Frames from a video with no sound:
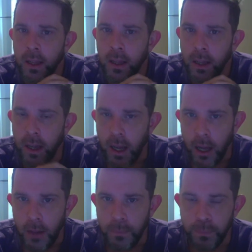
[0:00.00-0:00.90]

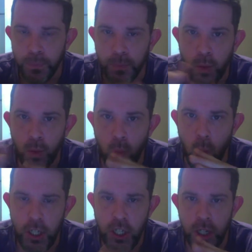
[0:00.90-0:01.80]

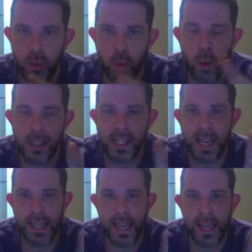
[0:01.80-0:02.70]
Once
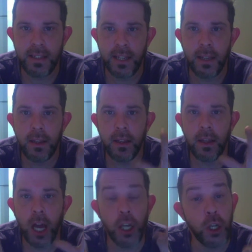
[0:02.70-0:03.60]
I get
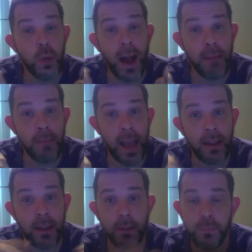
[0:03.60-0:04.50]
a new
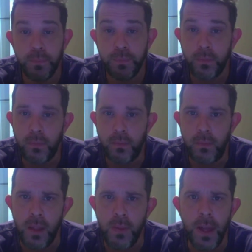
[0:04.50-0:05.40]
iMac,
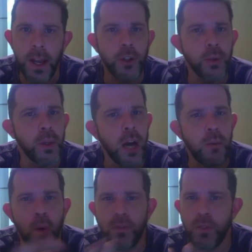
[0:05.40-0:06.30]
then I'll do a
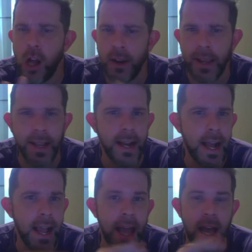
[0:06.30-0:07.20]
lot more vlogging.
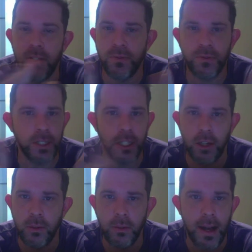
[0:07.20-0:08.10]
I have
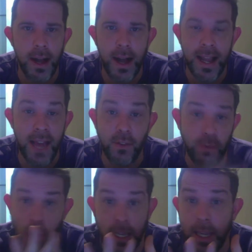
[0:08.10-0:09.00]
a
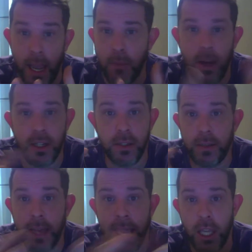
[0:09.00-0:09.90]
vlogging camera. I
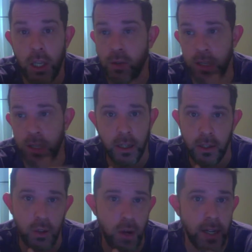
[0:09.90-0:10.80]
just can't use it
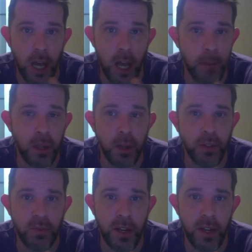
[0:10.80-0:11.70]
because trying to upload
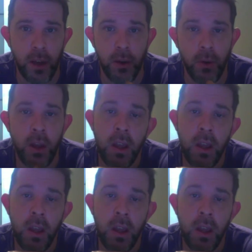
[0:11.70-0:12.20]
the video